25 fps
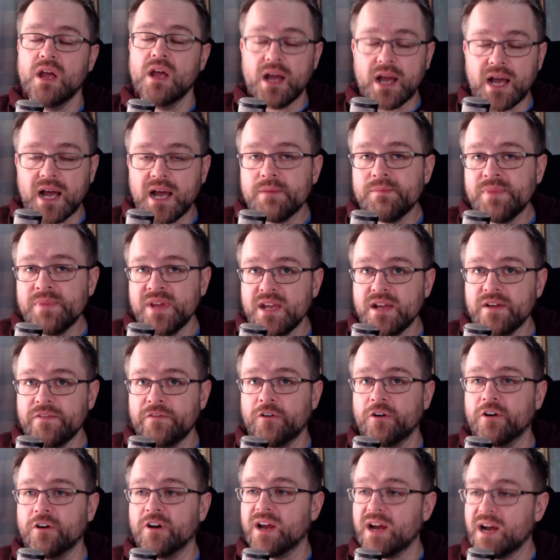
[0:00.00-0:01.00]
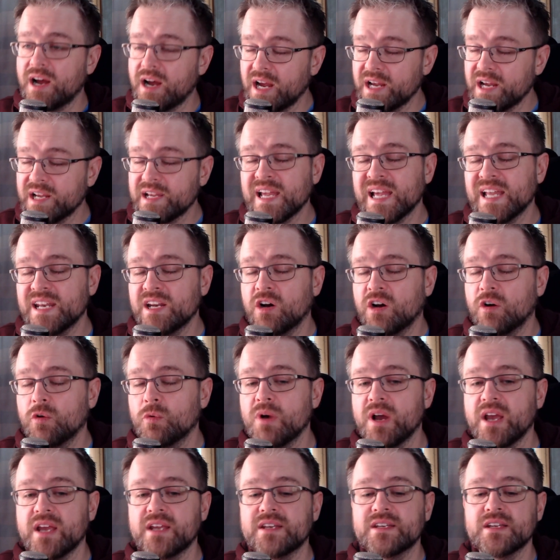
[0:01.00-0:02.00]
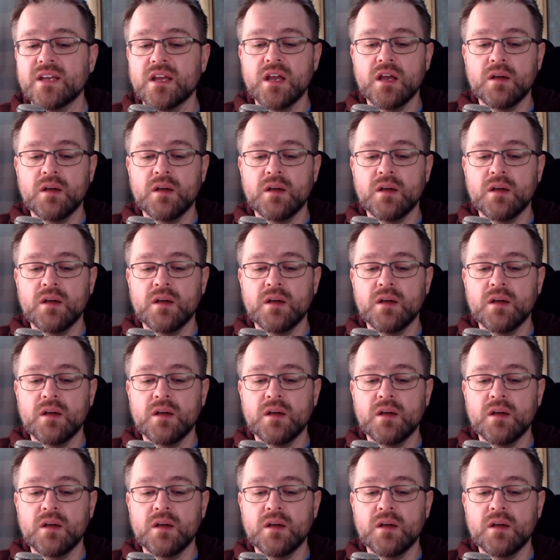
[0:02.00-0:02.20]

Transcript: I'm here for it. I cannot wait.